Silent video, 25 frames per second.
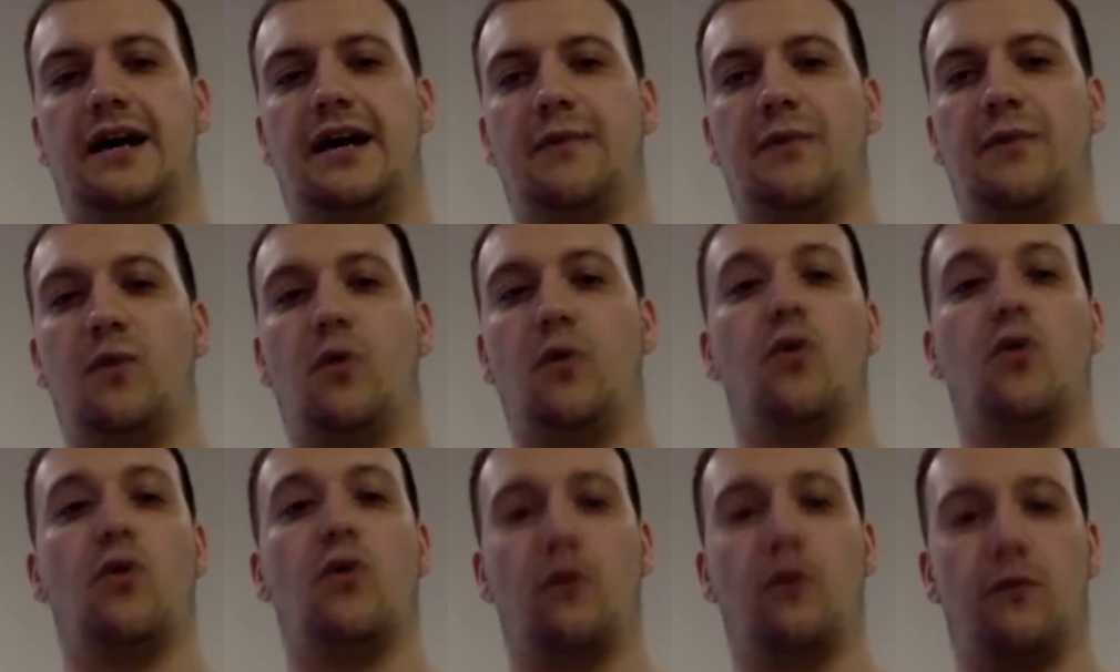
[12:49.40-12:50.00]

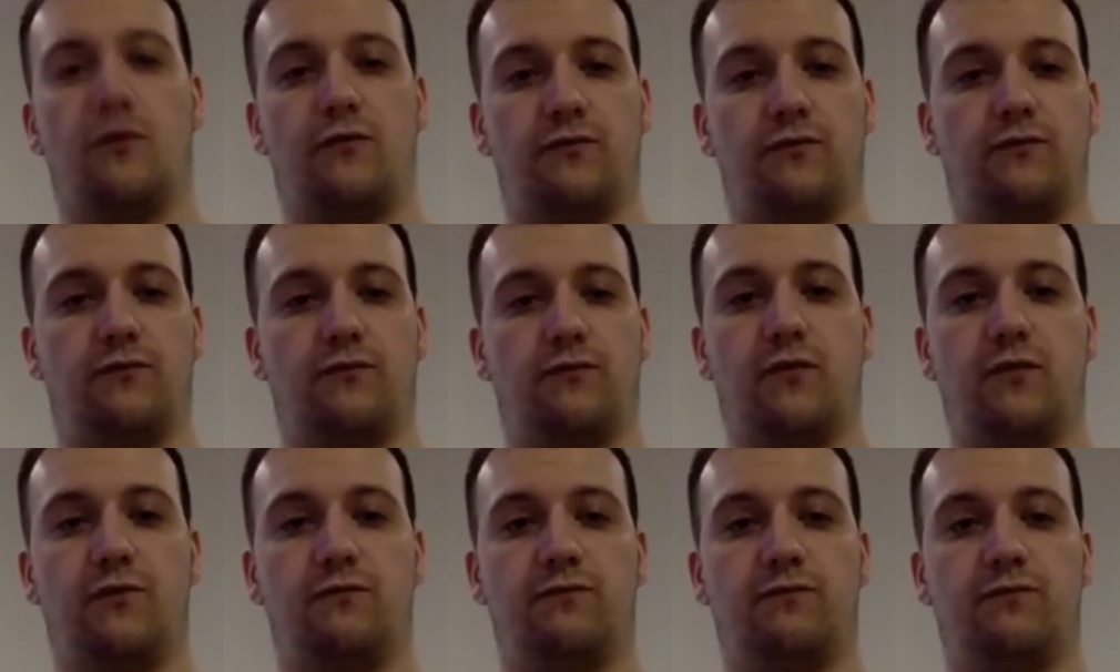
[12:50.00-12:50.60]
or
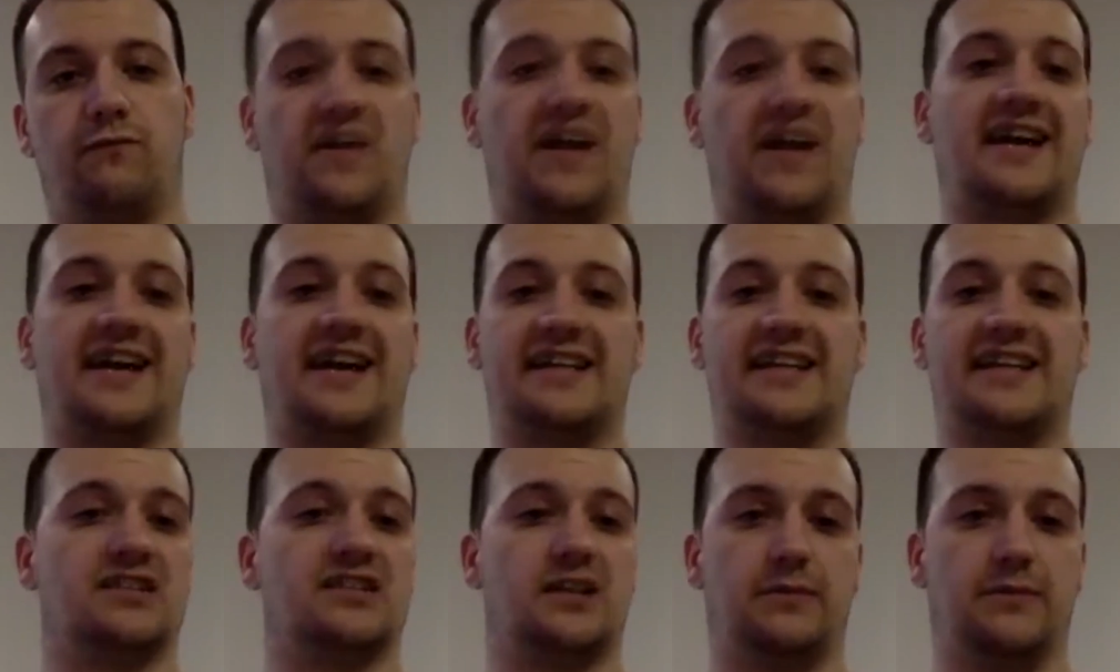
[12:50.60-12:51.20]
flat
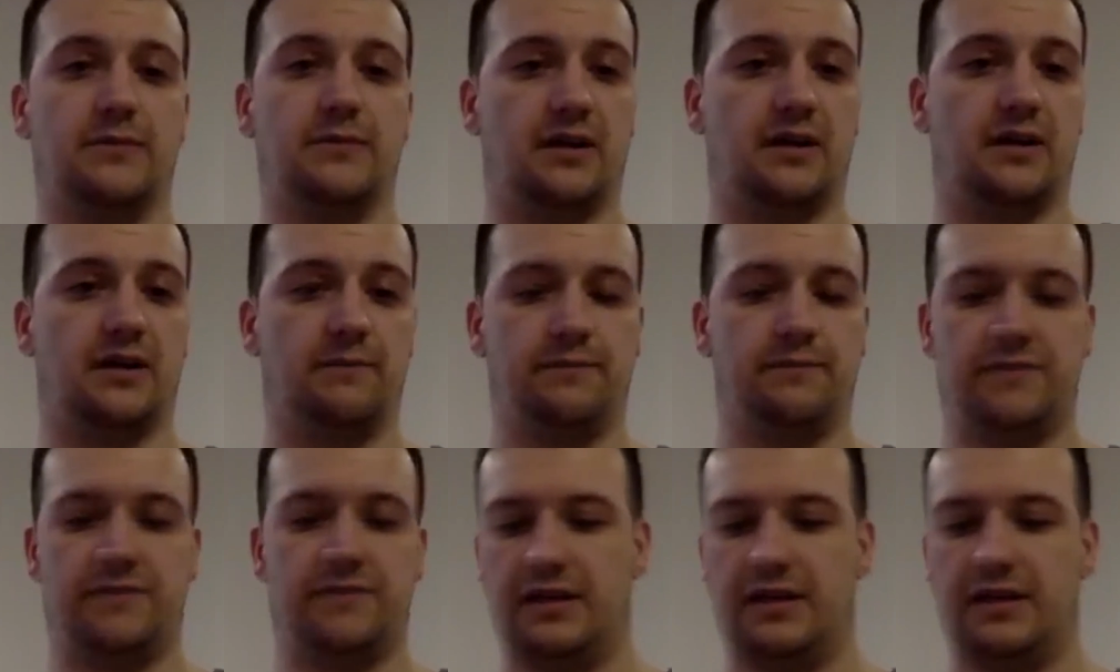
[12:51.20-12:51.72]
HTML.